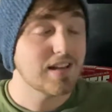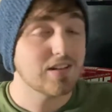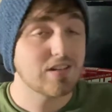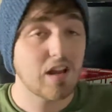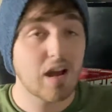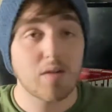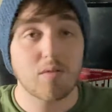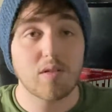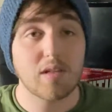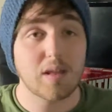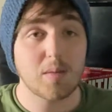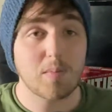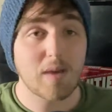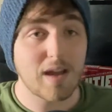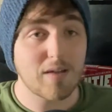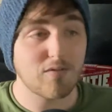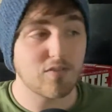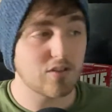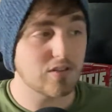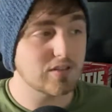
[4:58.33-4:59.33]
not really
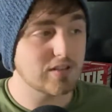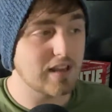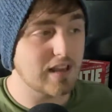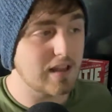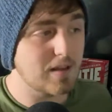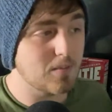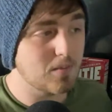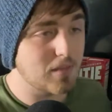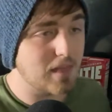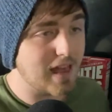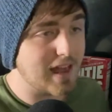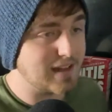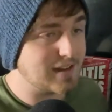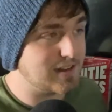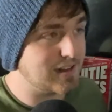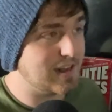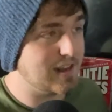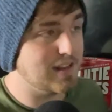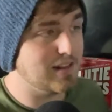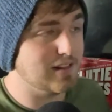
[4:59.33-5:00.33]
bad for a team
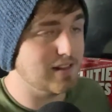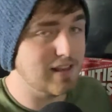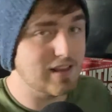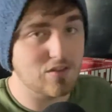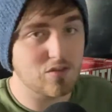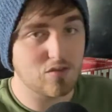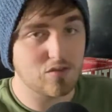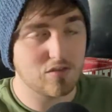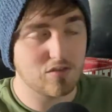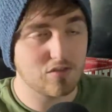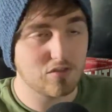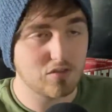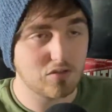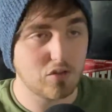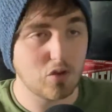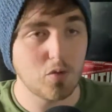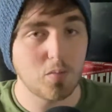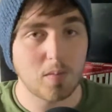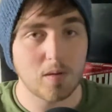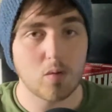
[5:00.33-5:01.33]
that in these
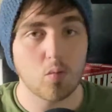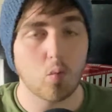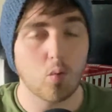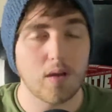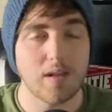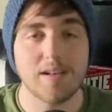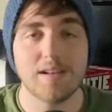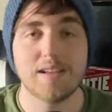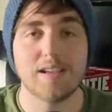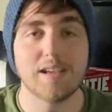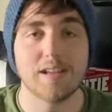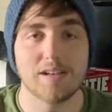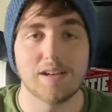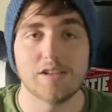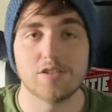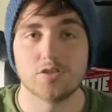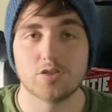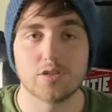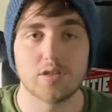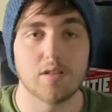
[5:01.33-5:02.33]
stupid wind
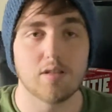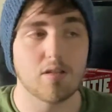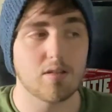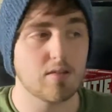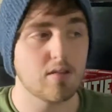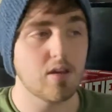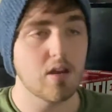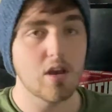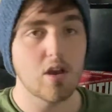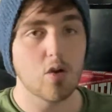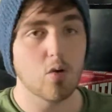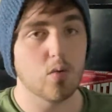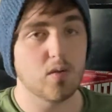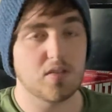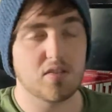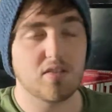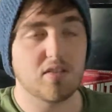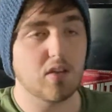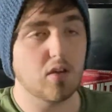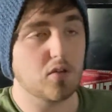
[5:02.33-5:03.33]
conditions
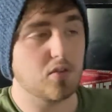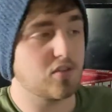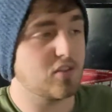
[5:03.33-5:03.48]
was still